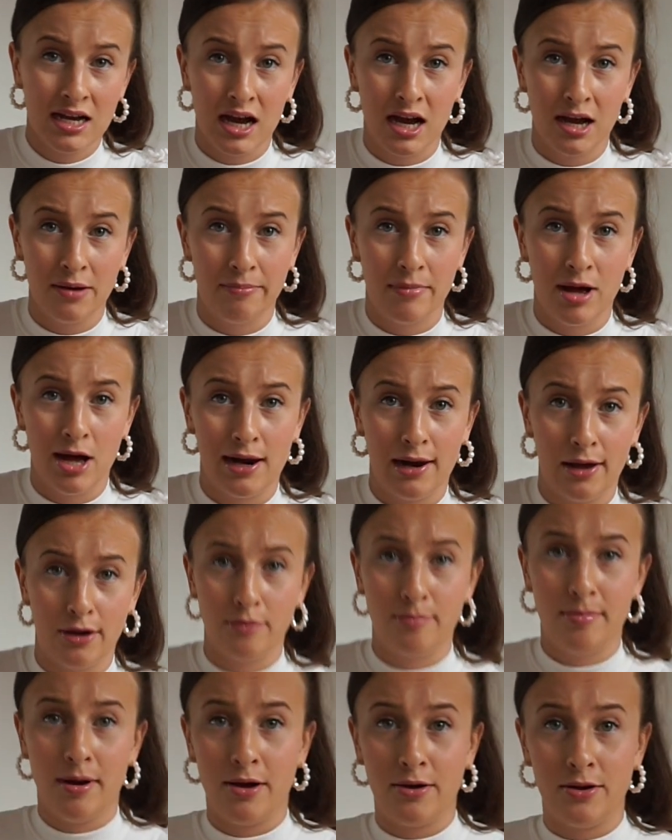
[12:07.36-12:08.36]
a
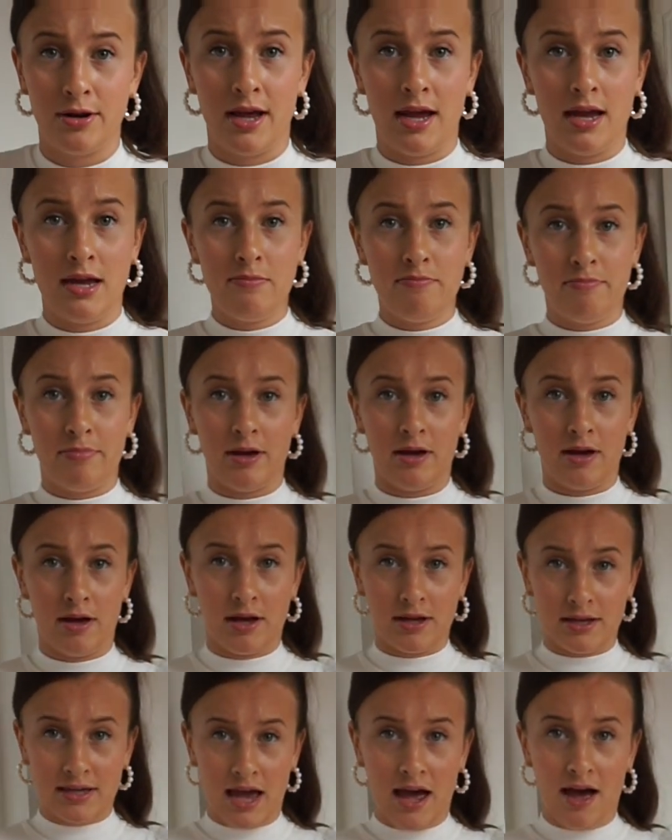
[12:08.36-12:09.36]
low pony.
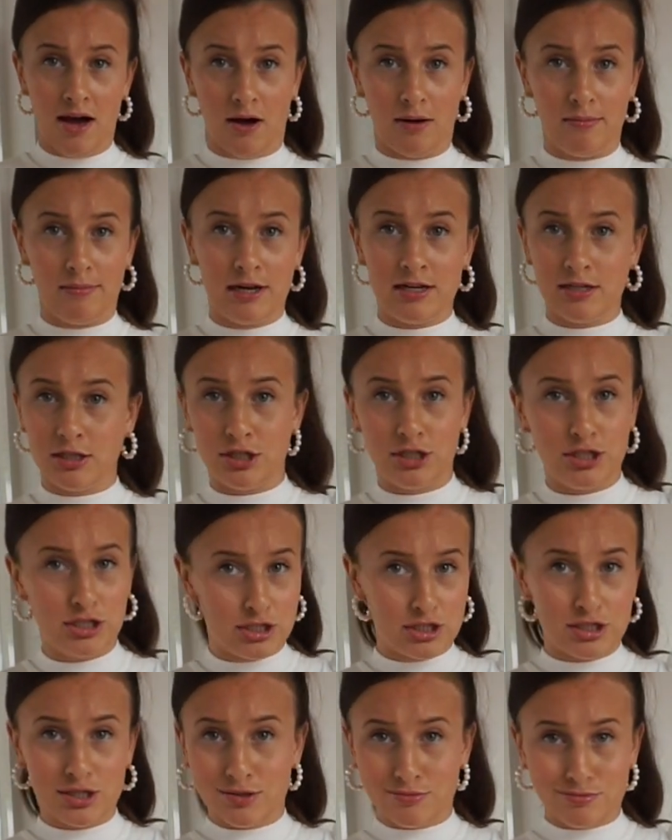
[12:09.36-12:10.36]
But yeah, I'm literally
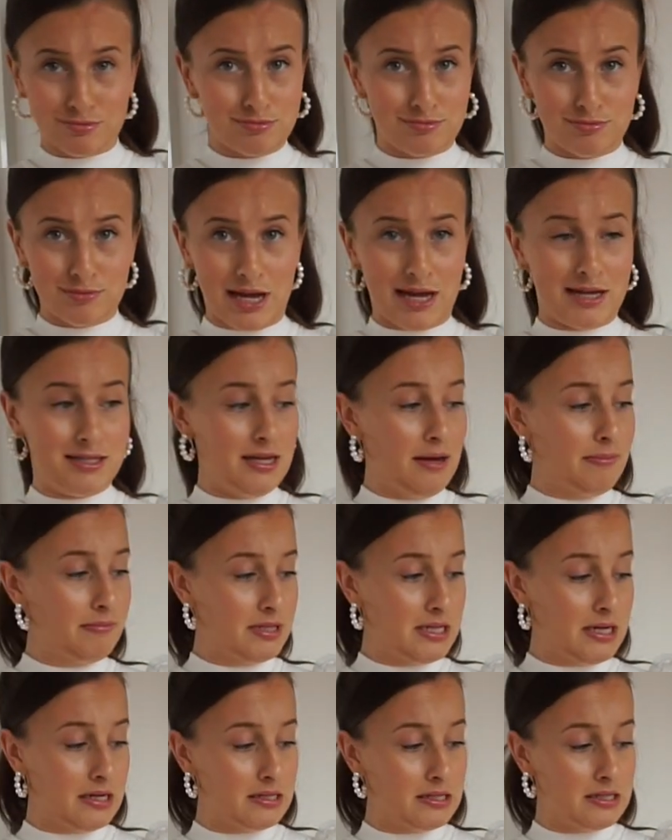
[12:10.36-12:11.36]
just
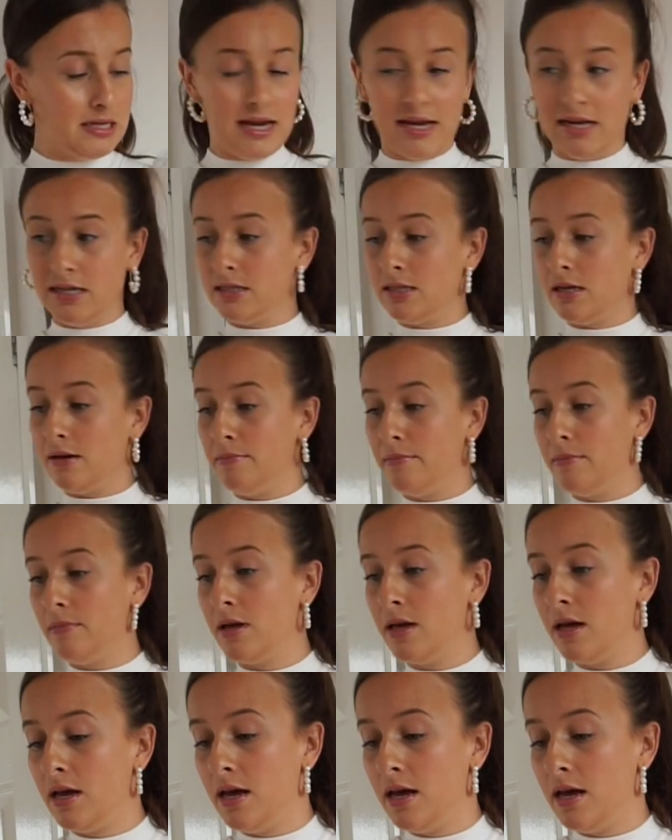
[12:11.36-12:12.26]
attempting to take some